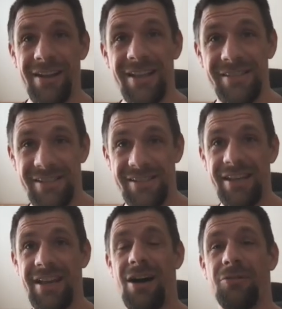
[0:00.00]
and
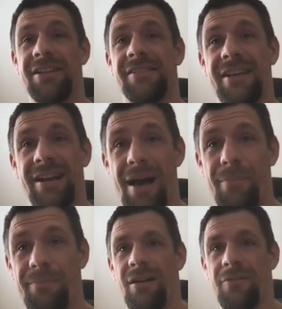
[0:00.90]
see how they stack
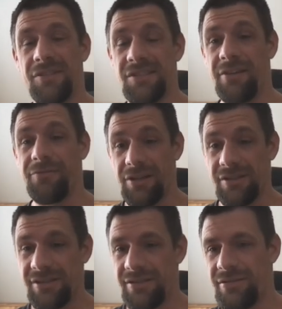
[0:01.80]
up. First thing
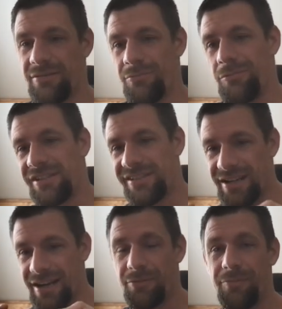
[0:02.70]
first, we
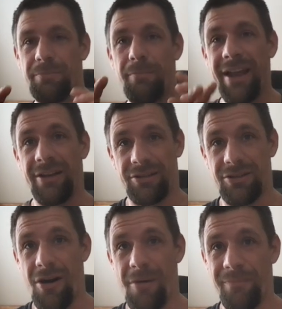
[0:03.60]
start with
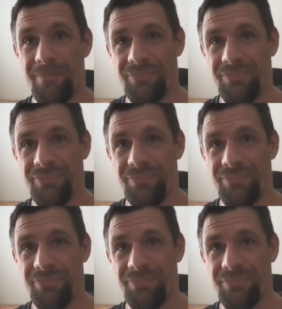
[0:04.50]
Make.com.